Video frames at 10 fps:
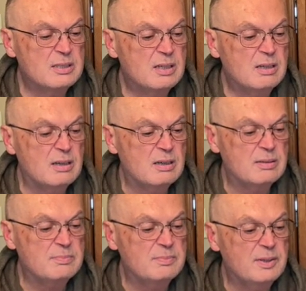
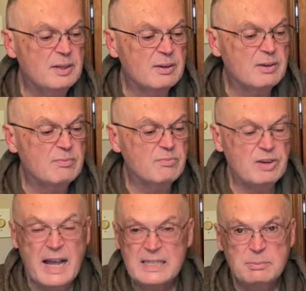the
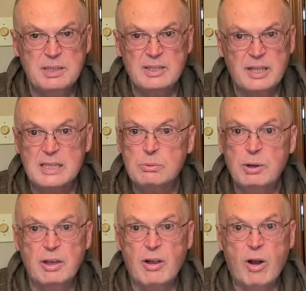flax meal. That's where
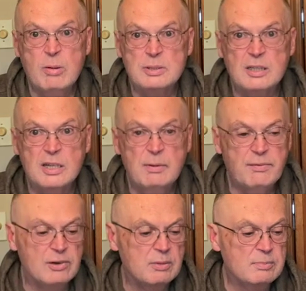your carbs are coming
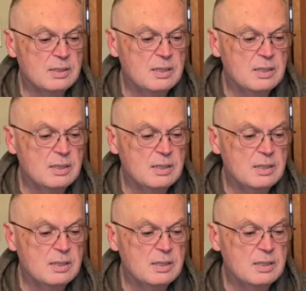from.